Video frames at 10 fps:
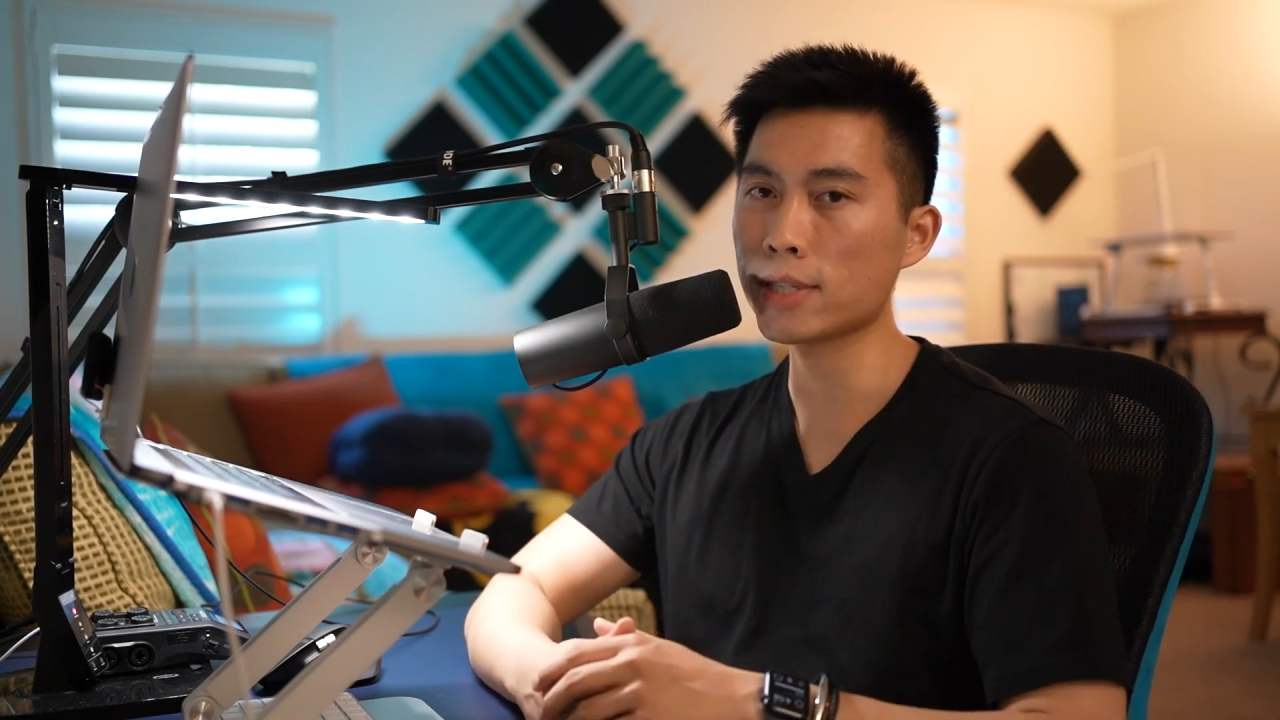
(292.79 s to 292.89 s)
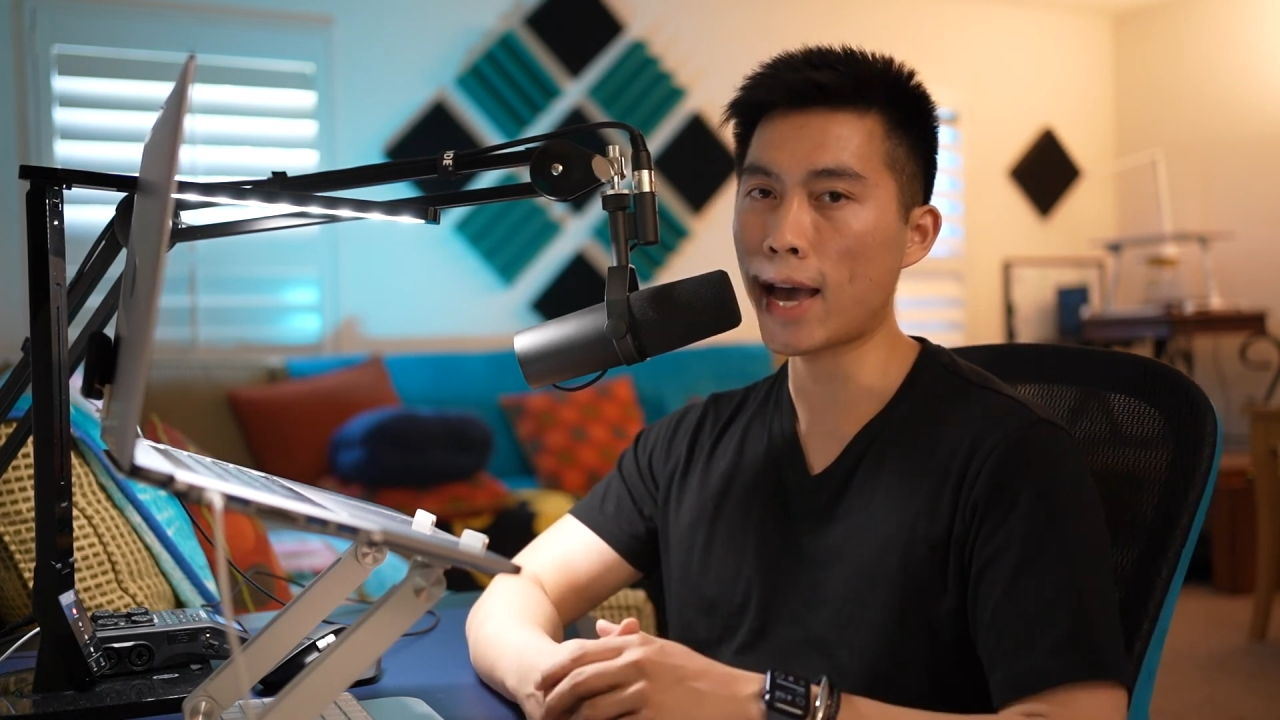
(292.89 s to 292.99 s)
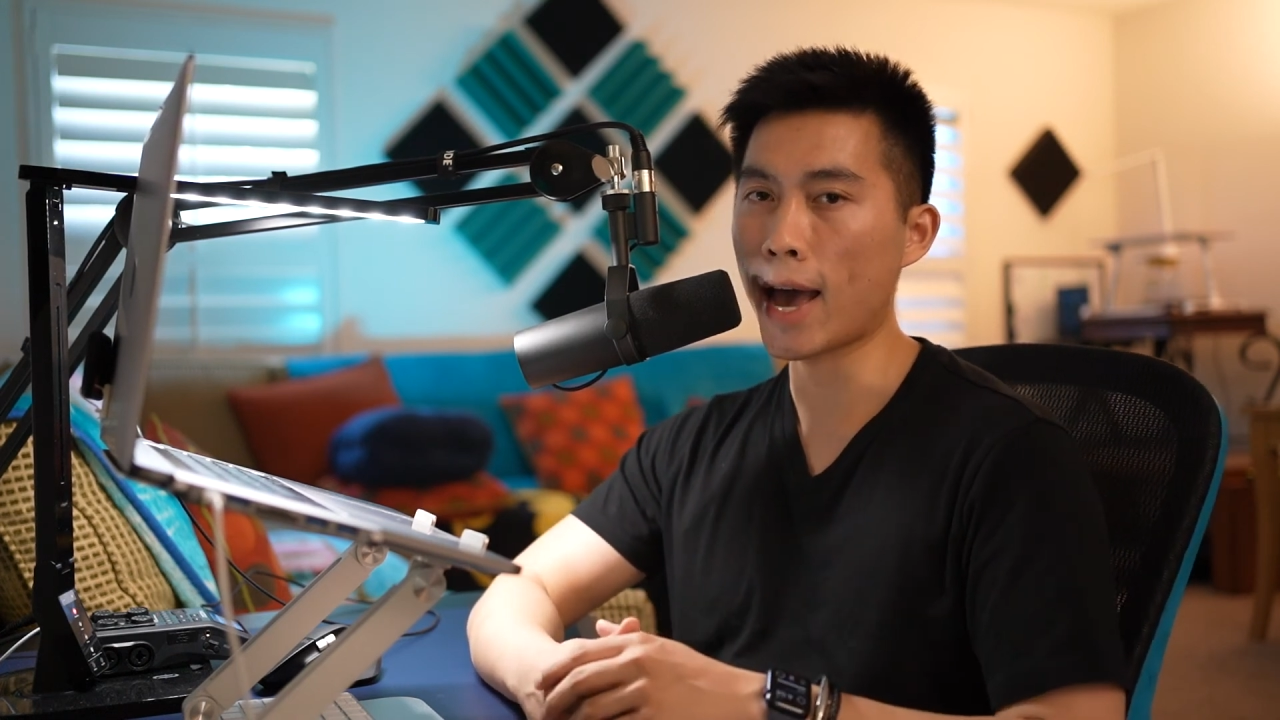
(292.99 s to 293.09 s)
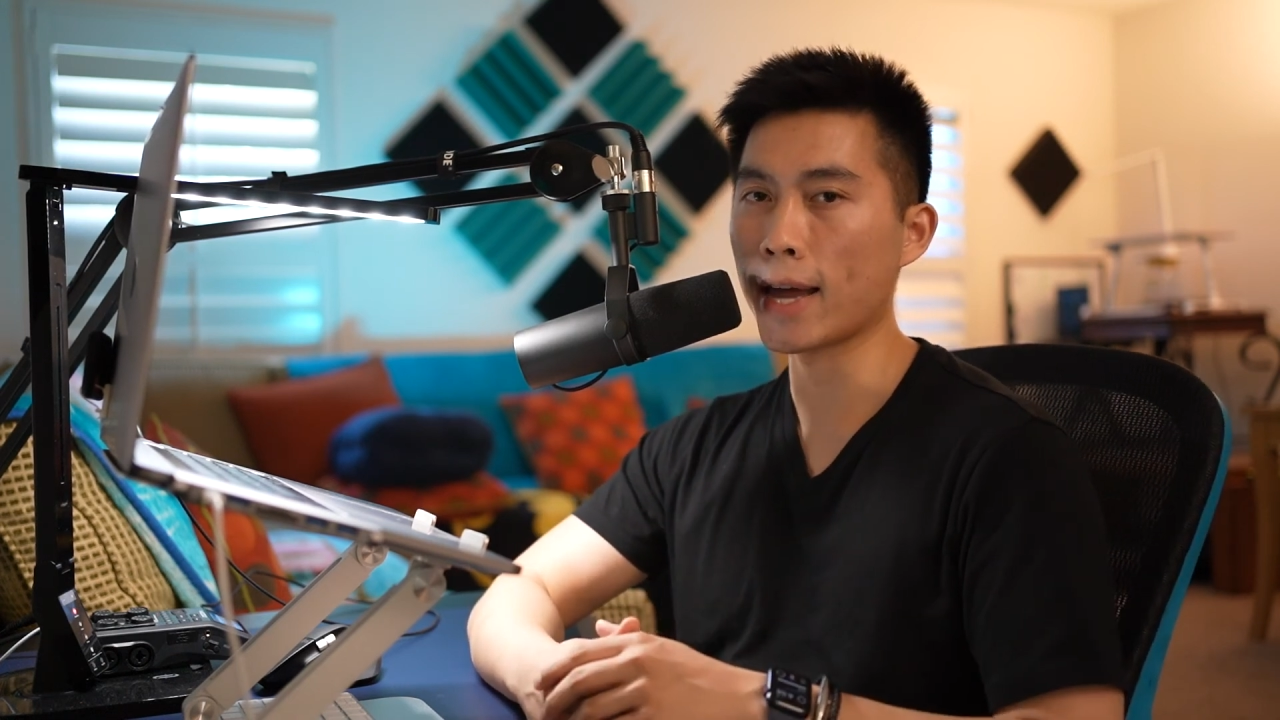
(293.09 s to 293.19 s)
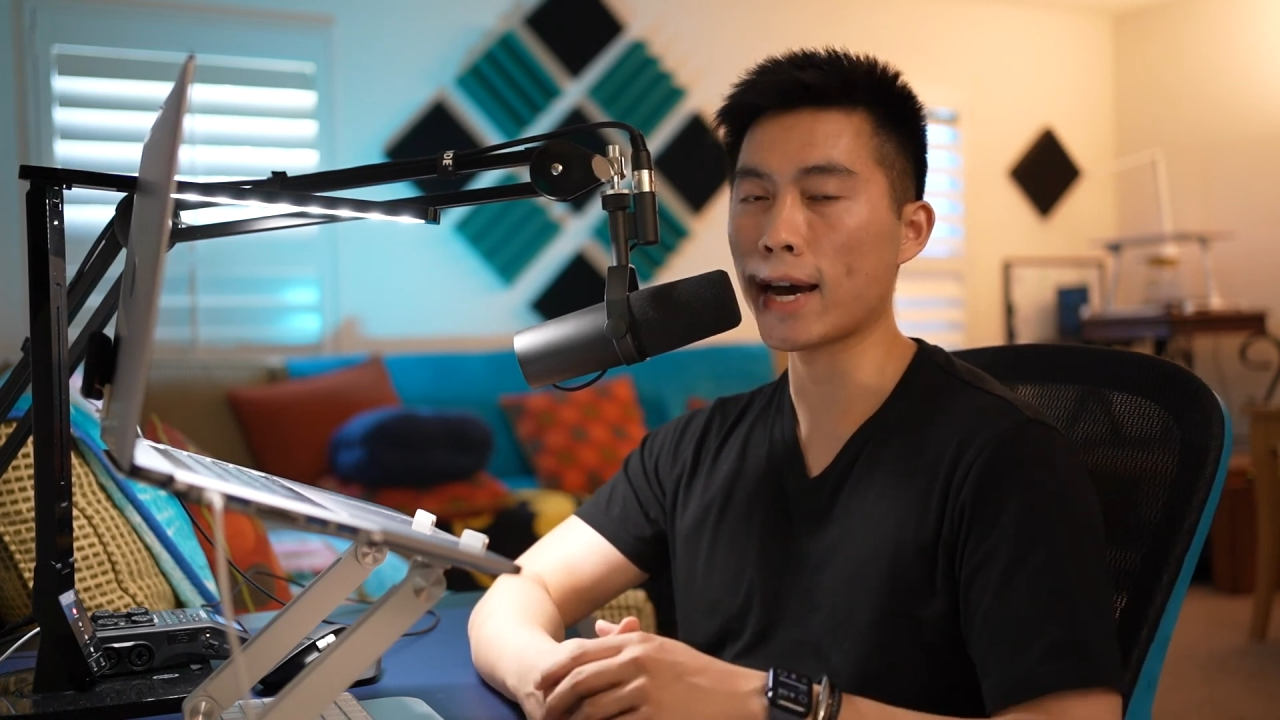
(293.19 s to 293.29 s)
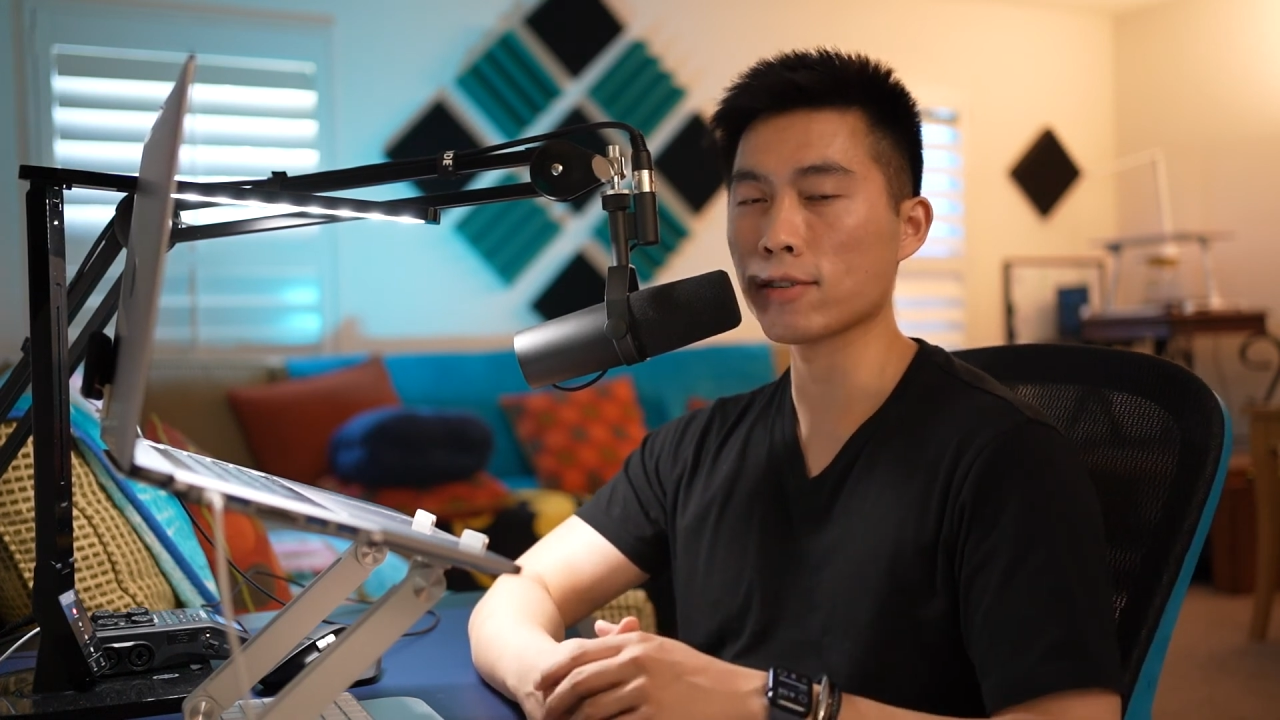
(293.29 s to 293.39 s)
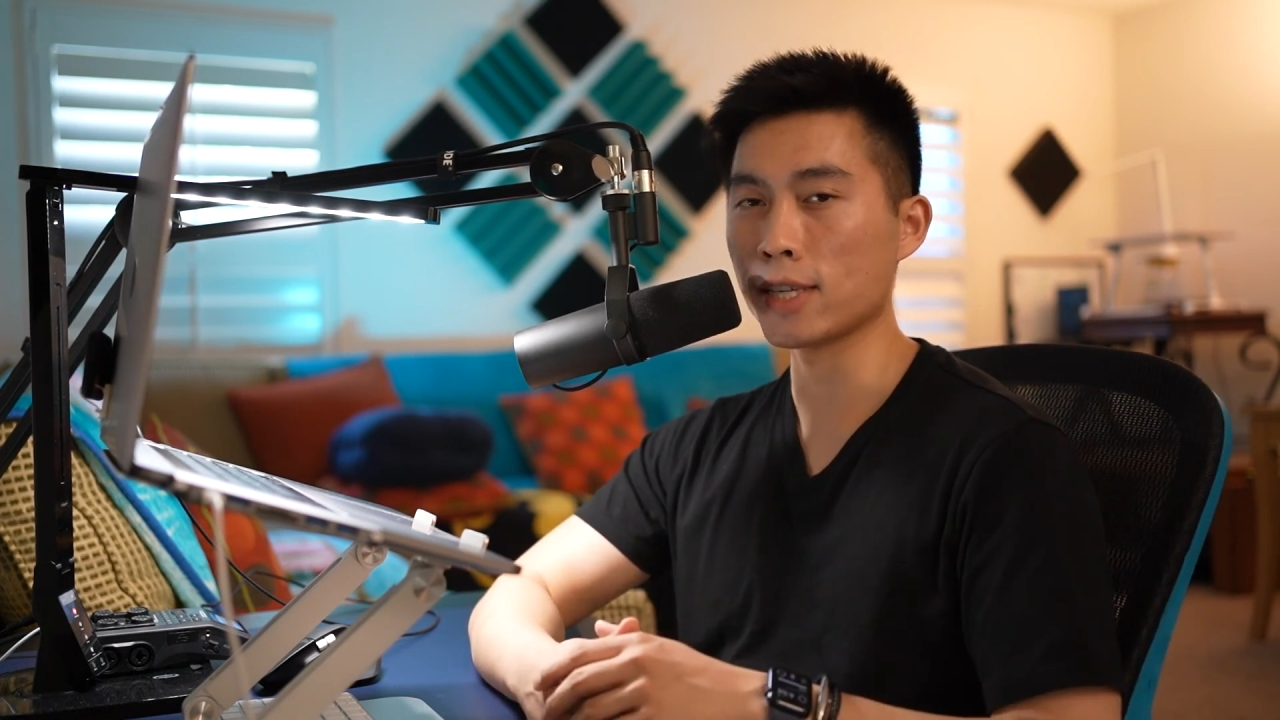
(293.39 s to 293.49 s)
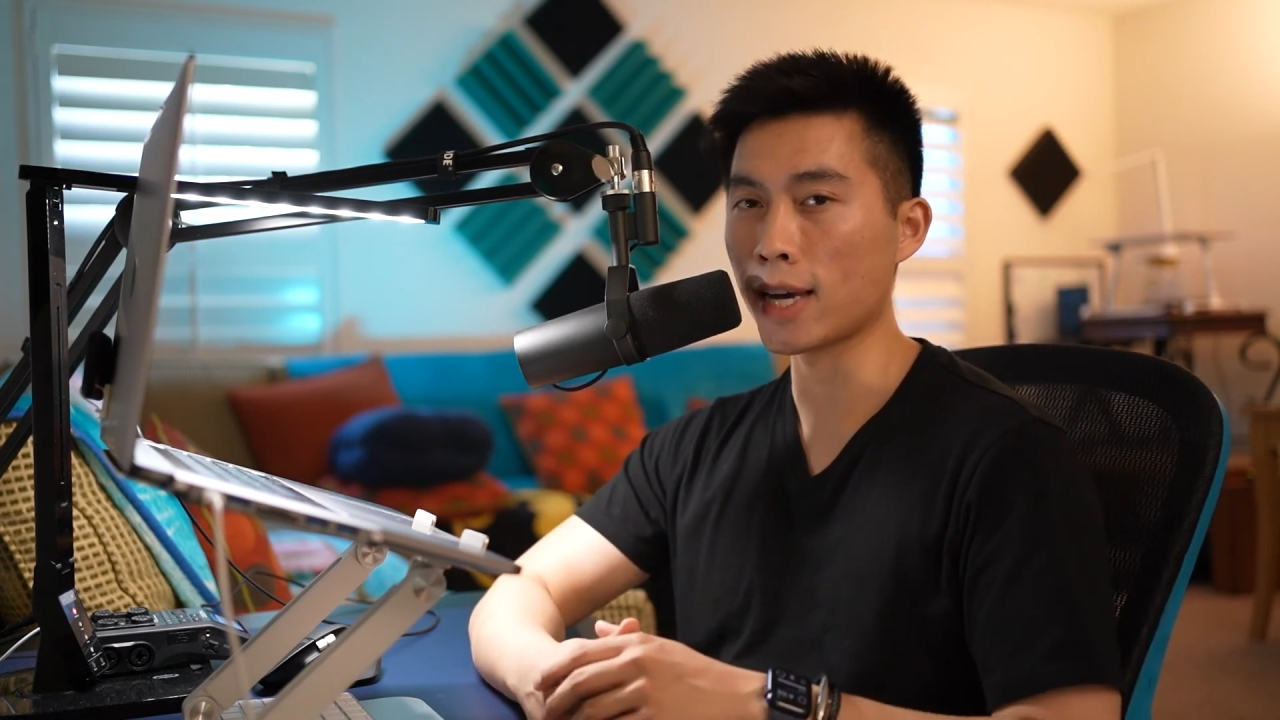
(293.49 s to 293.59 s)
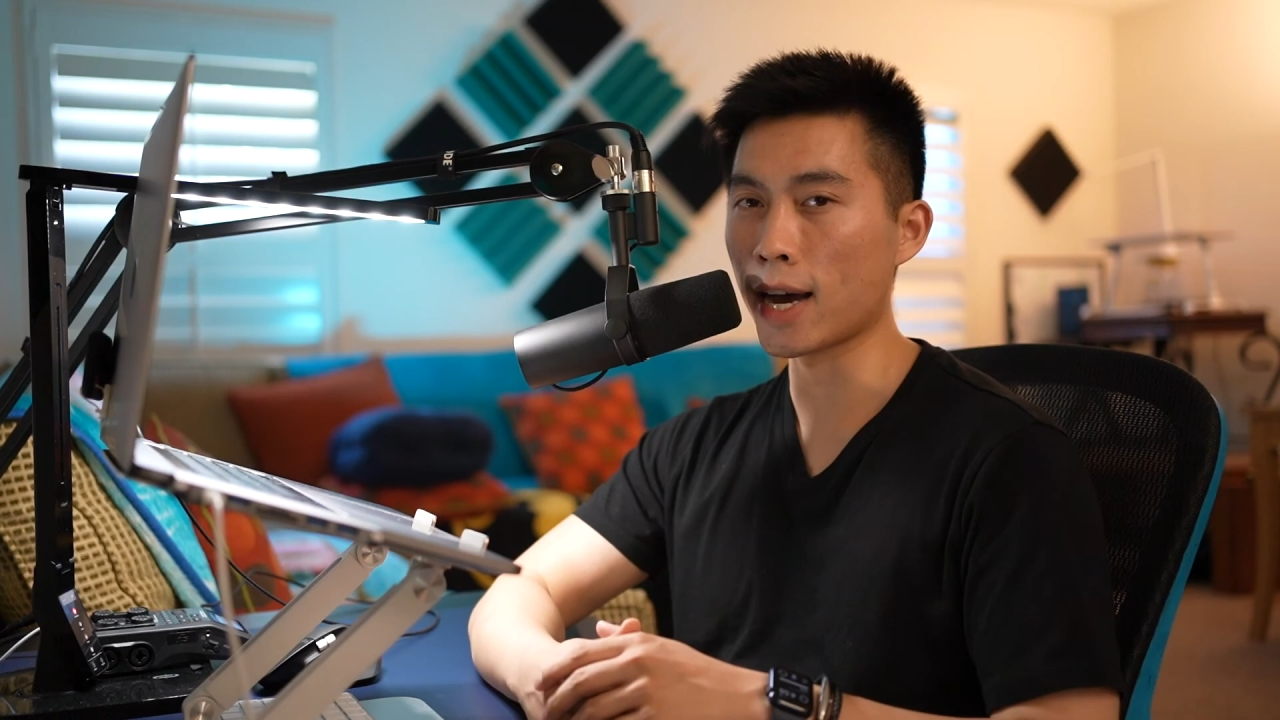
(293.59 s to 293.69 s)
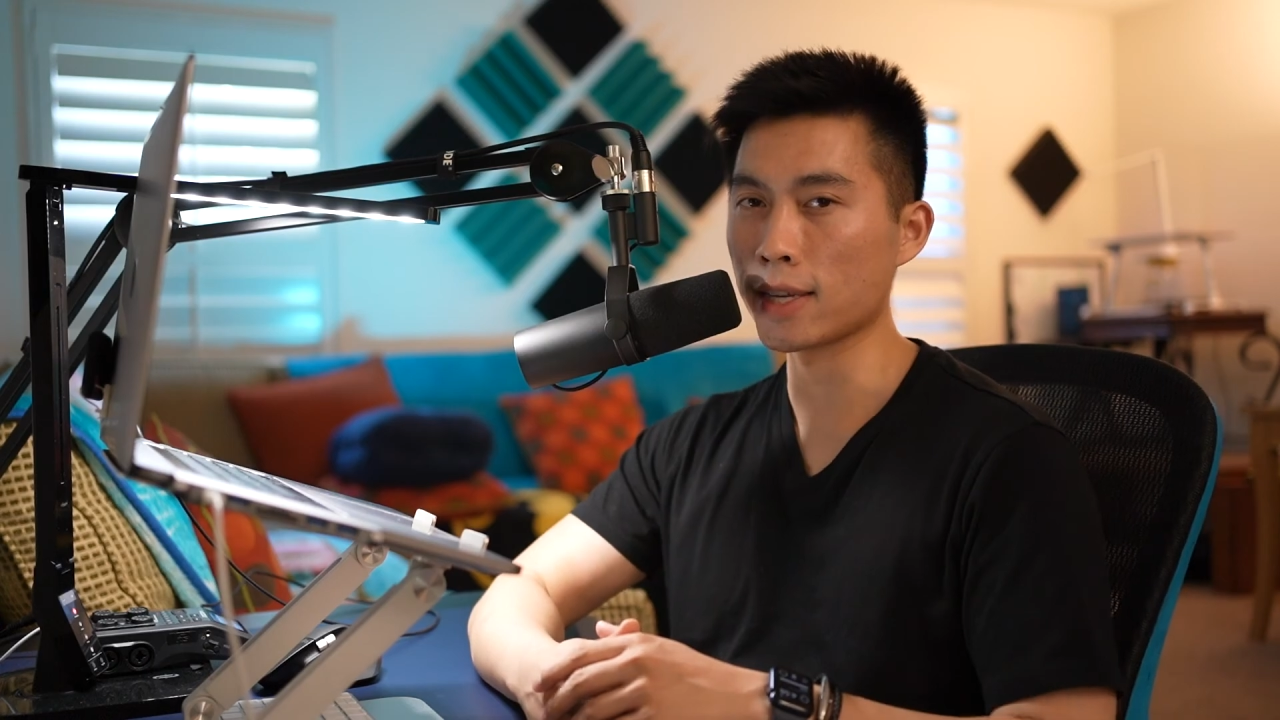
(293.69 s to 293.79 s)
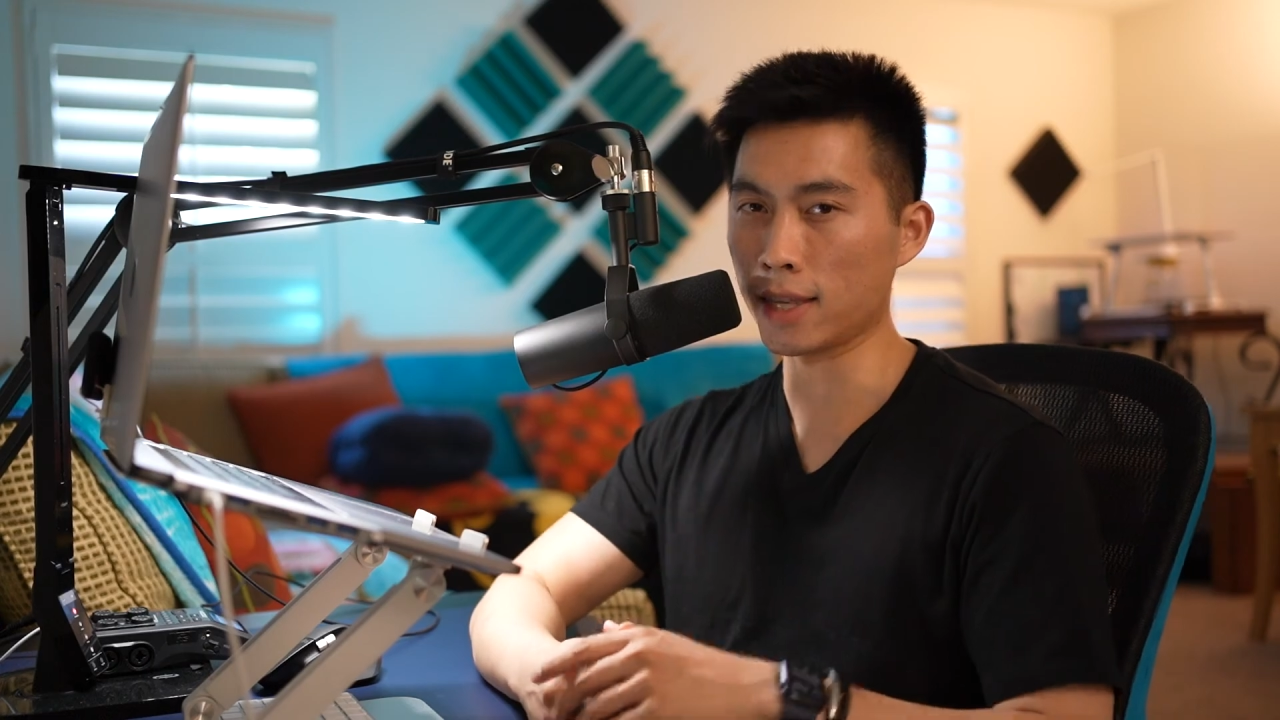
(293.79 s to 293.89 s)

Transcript: and I'll see you guys